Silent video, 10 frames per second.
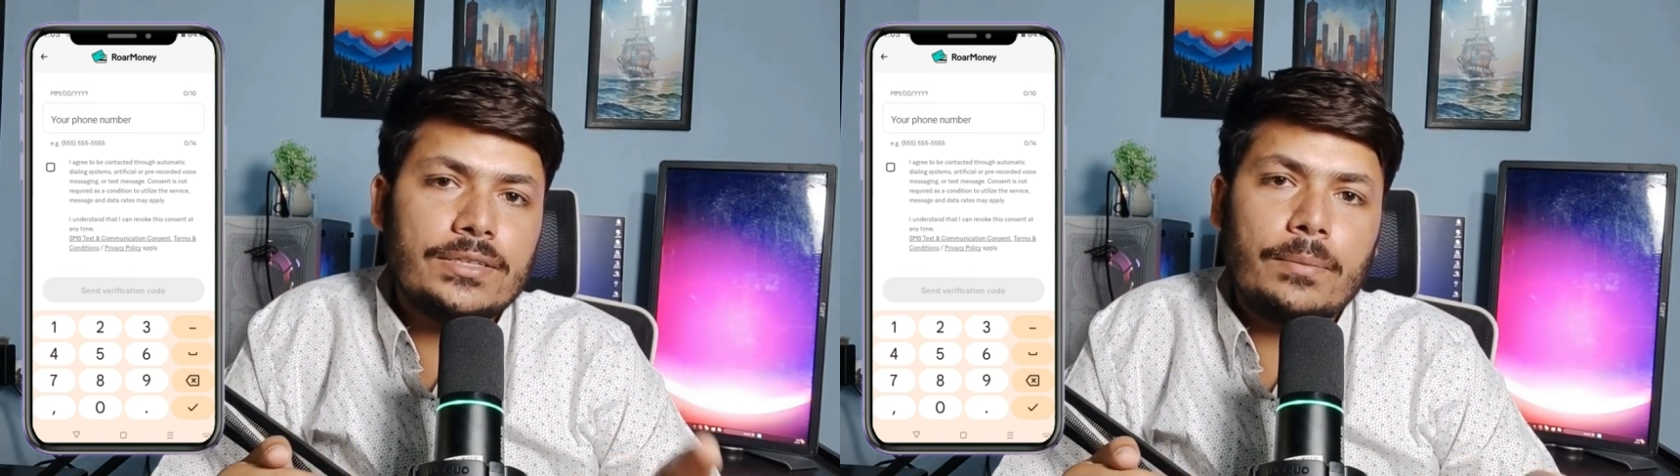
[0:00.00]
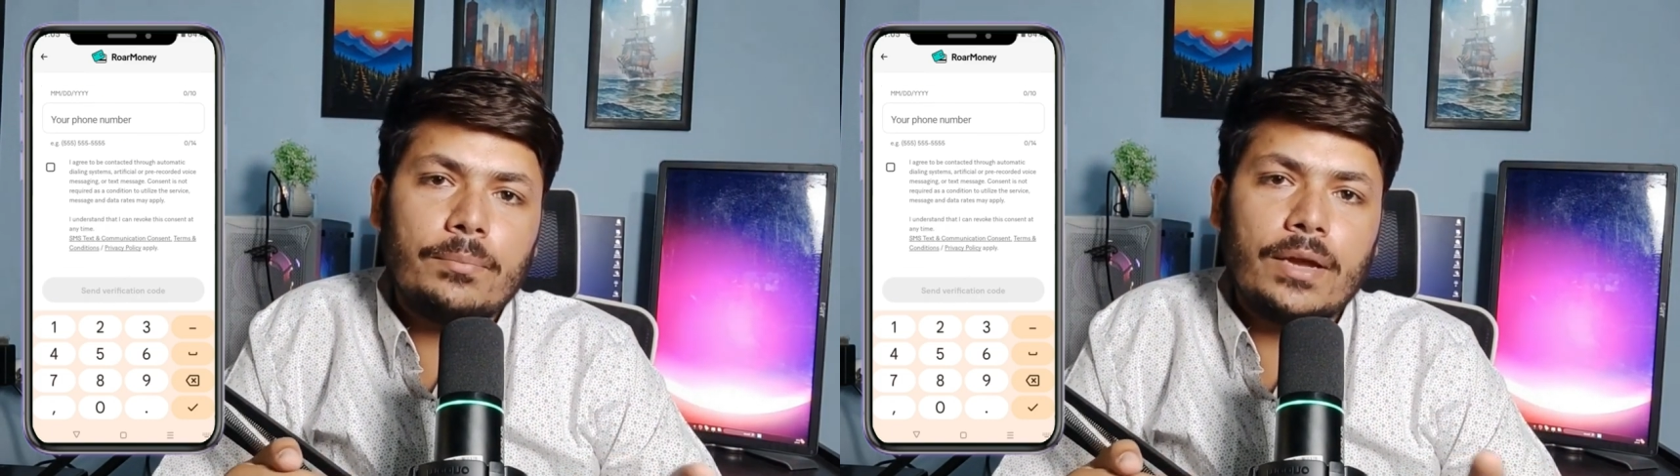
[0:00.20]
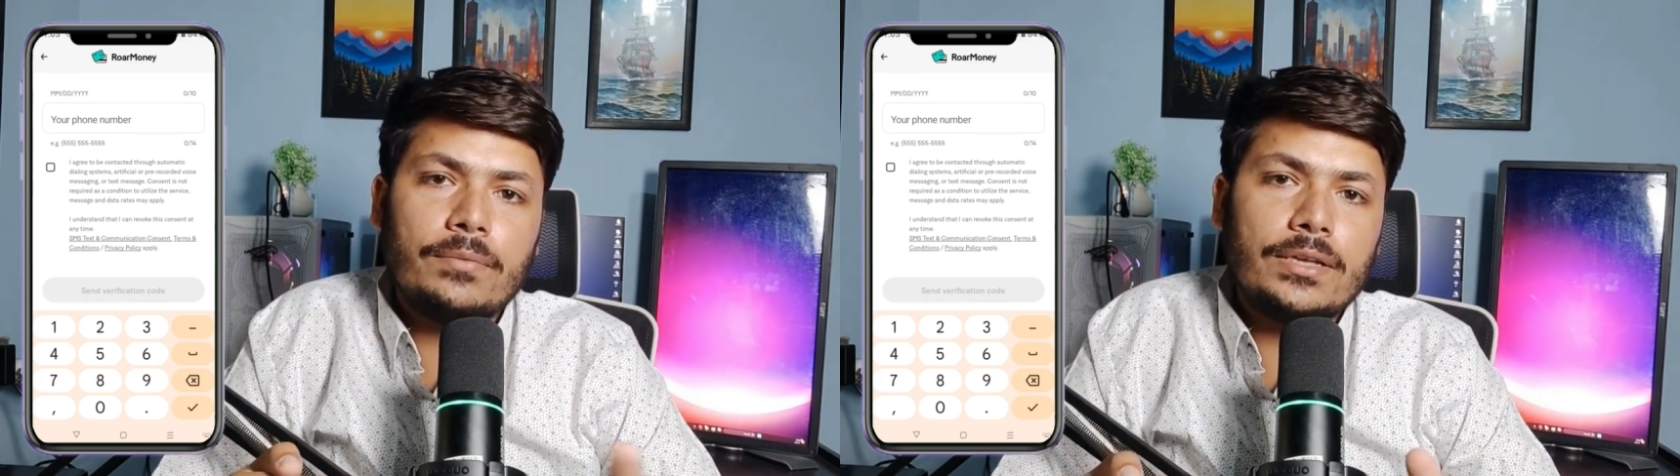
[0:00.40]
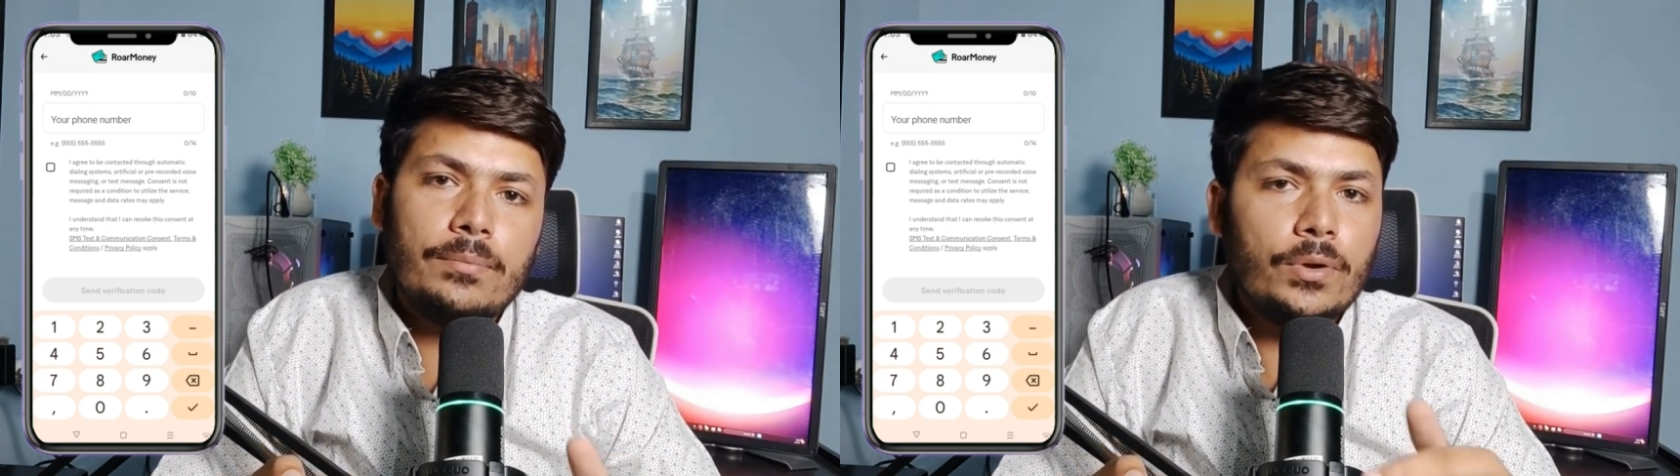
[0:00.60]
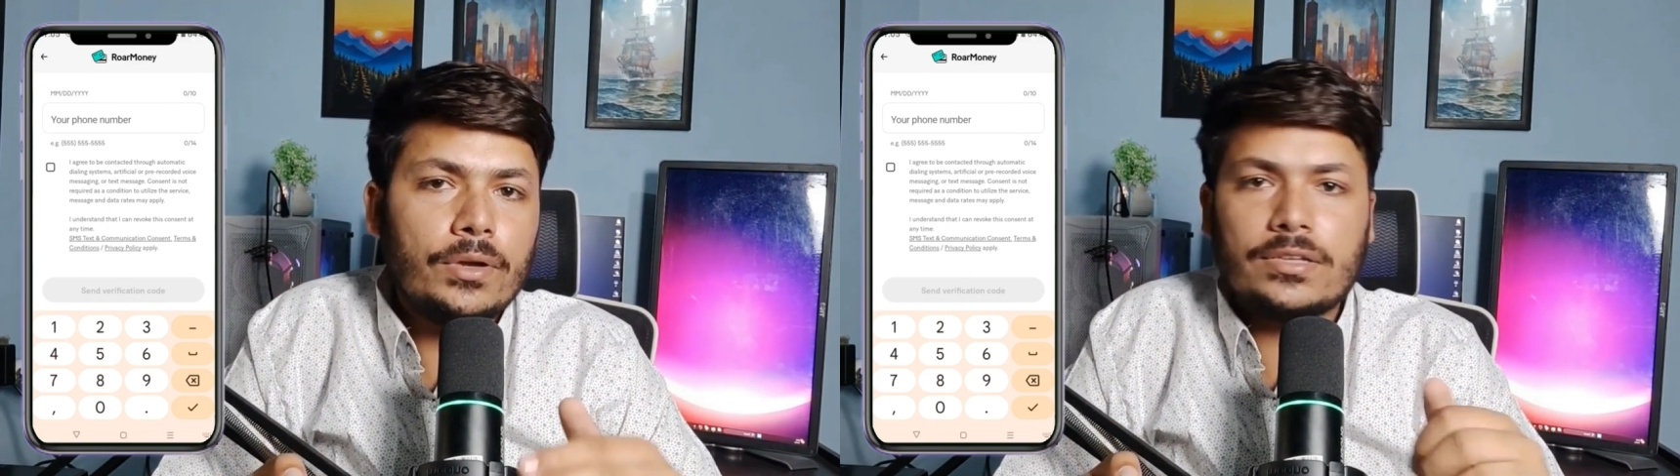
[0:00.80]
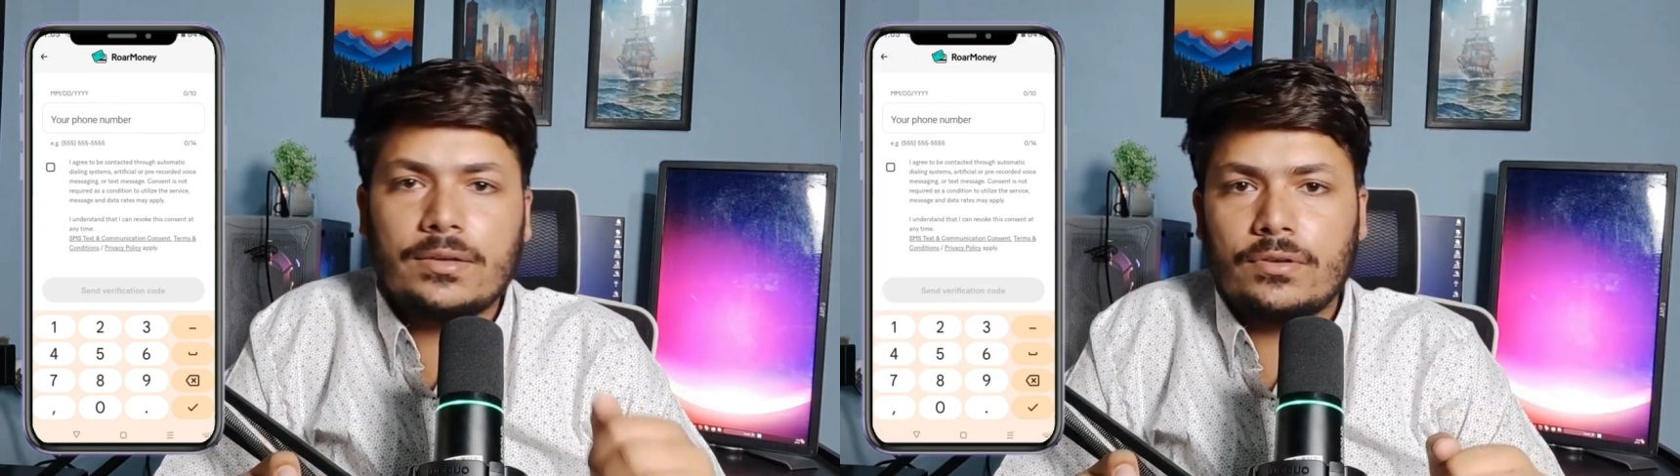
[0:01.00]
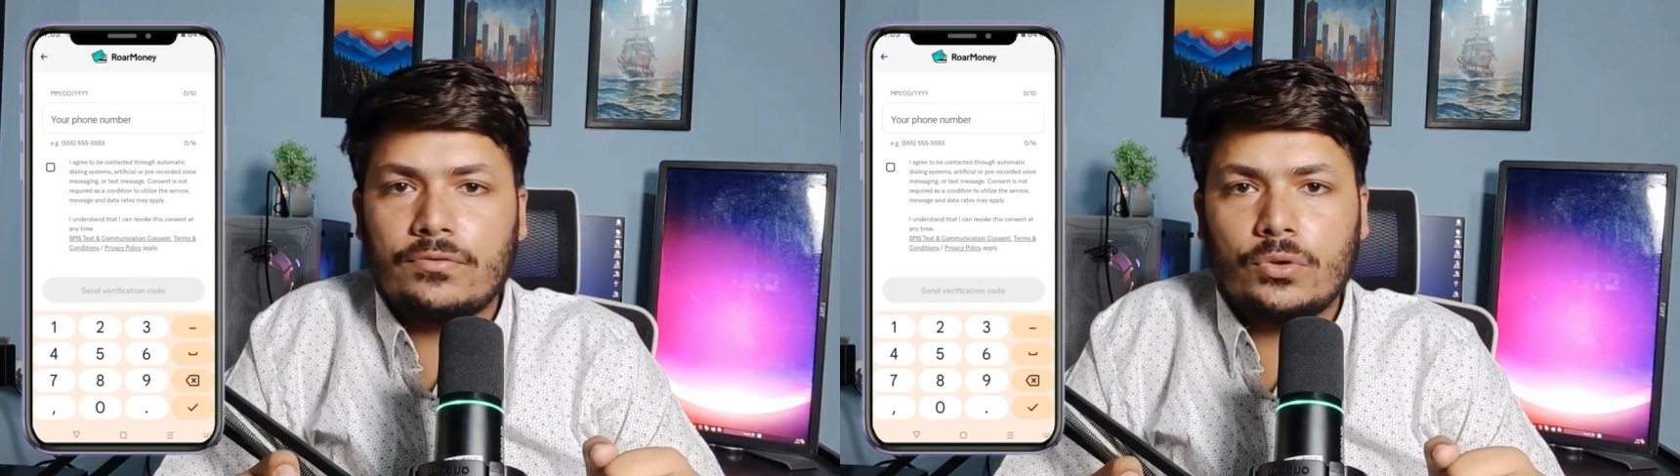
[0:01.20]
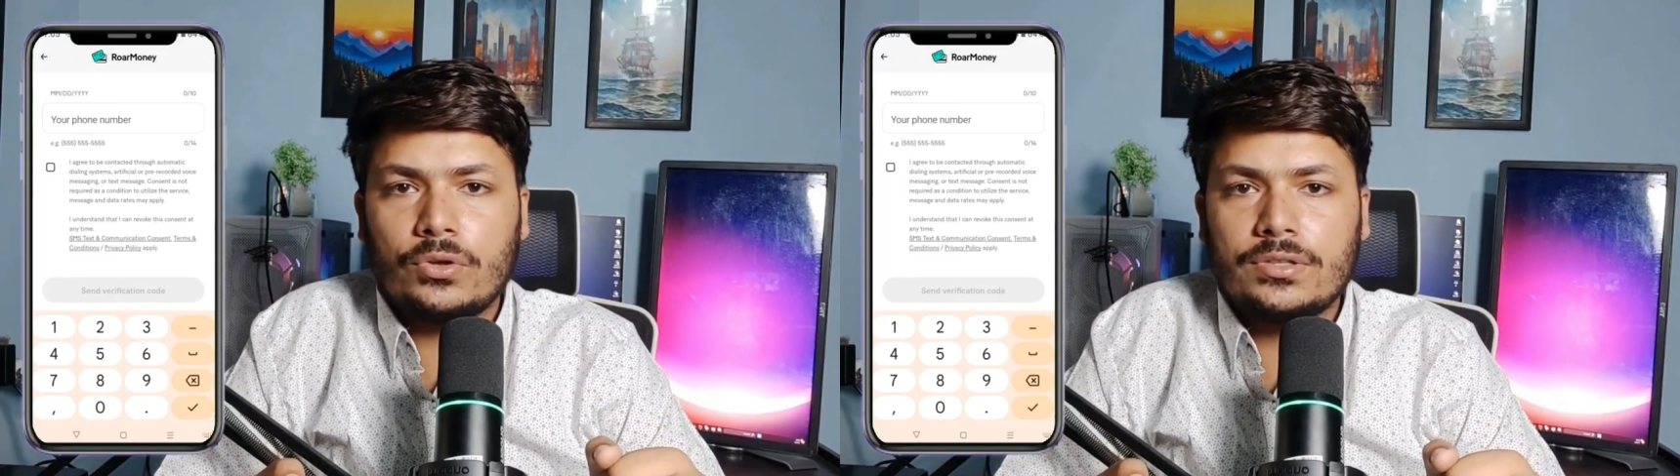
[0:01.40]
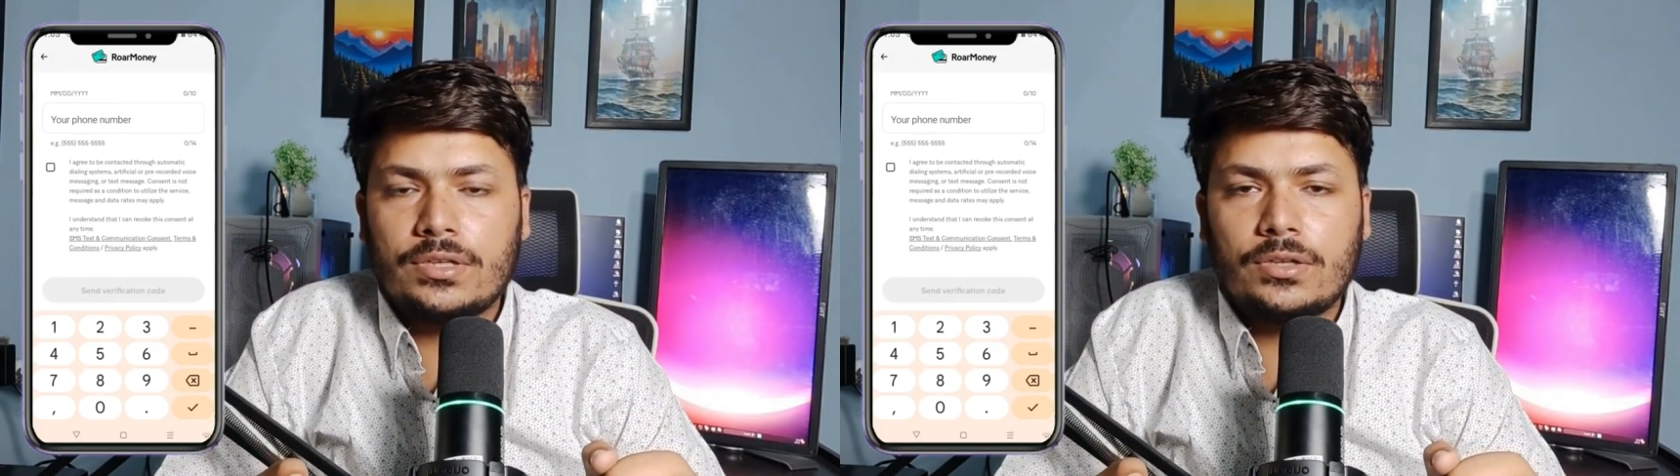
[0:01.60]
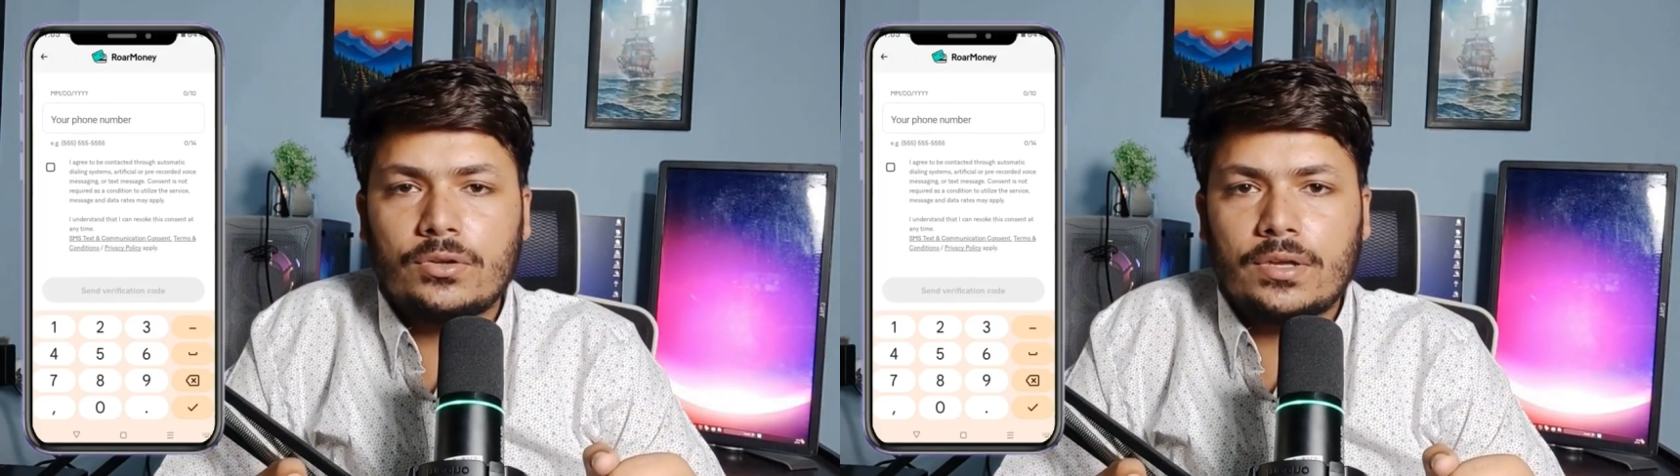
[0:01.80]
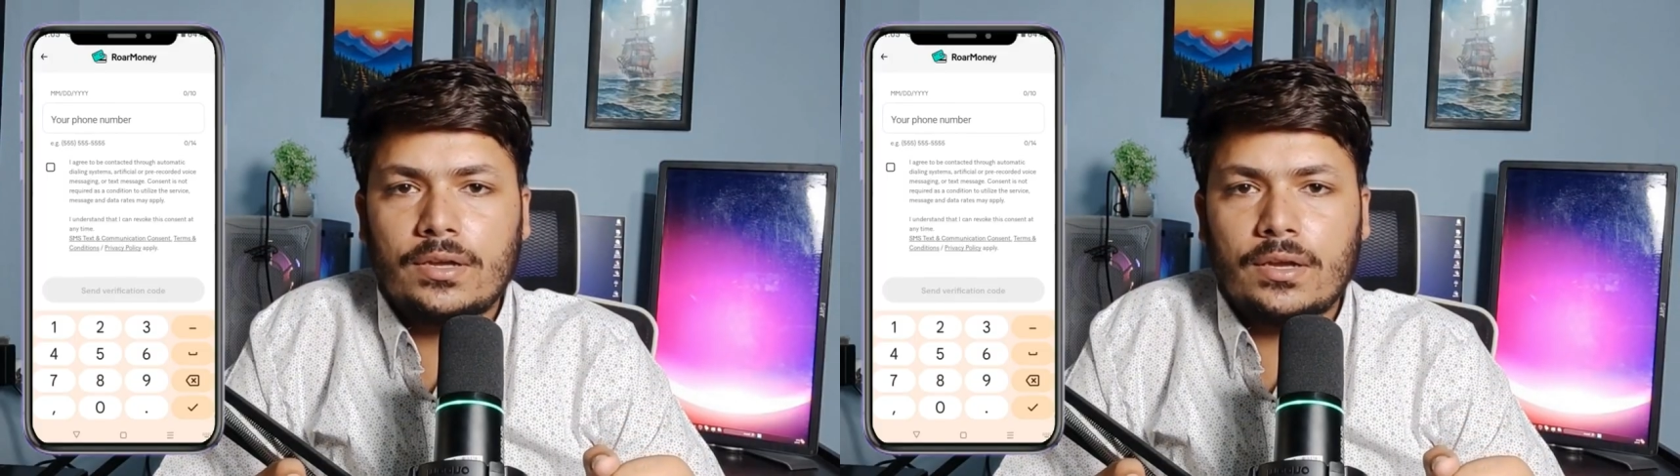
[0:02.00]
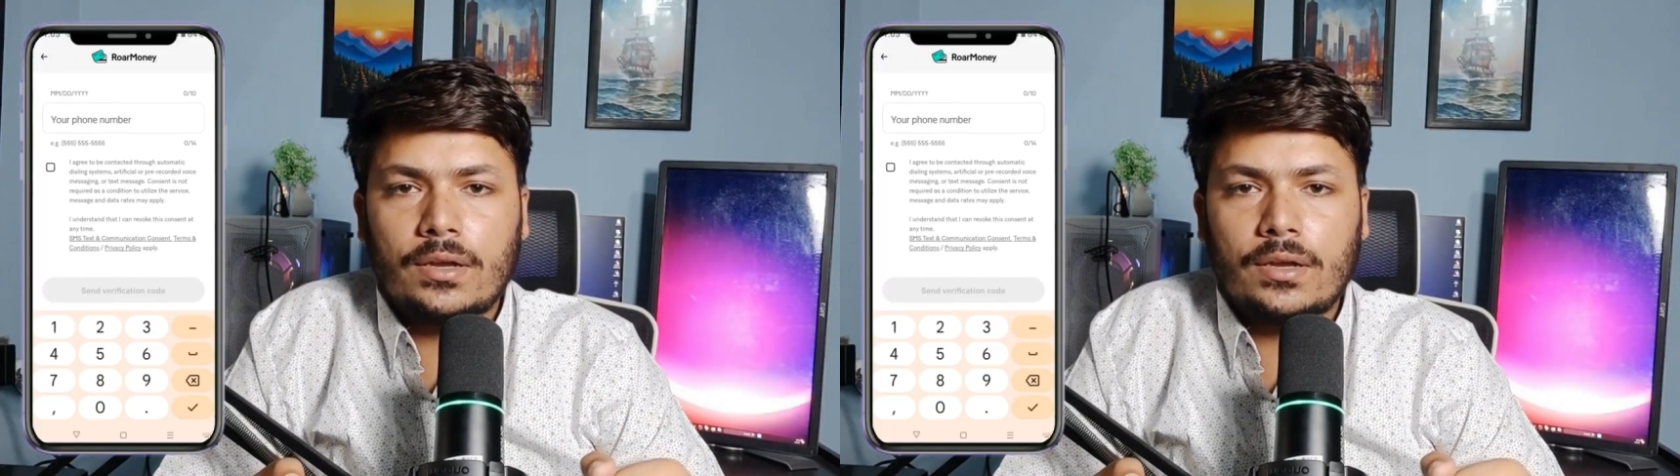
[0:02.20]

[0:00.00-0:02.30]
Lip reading: and privacy policy before continuing.